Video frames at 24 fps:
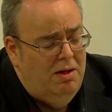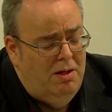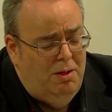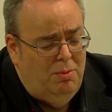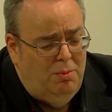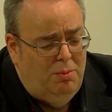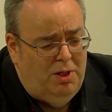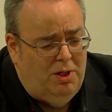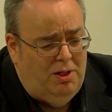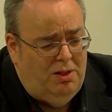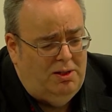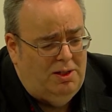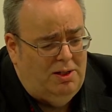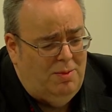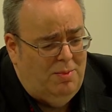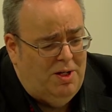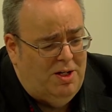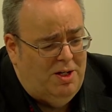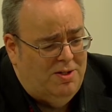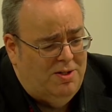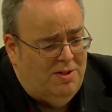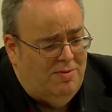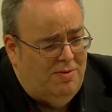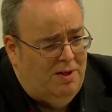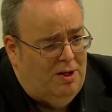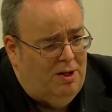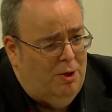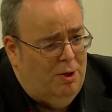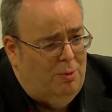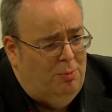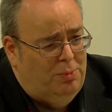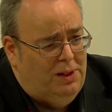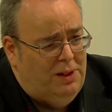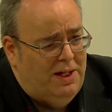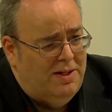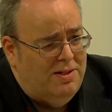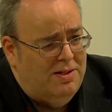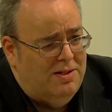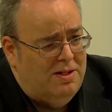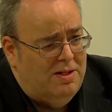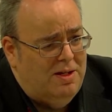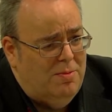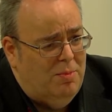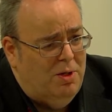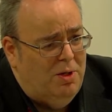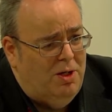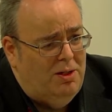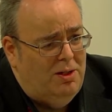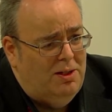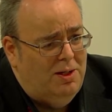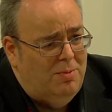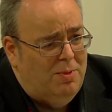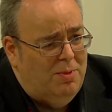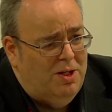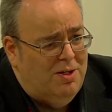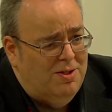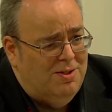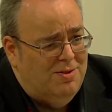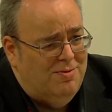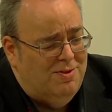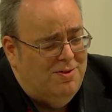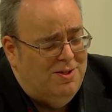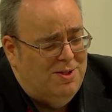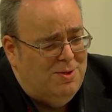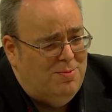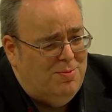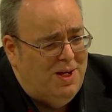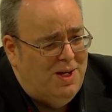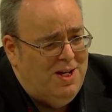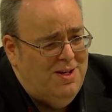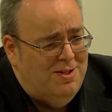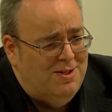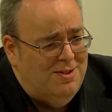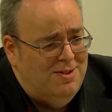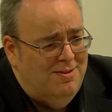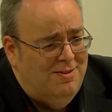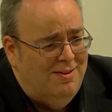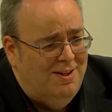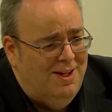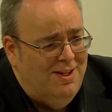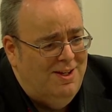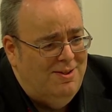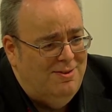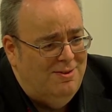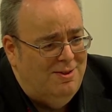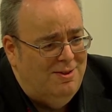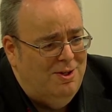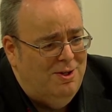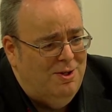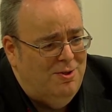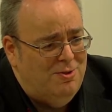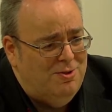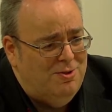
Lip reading: partly because of the complexity, partly because of the space and cost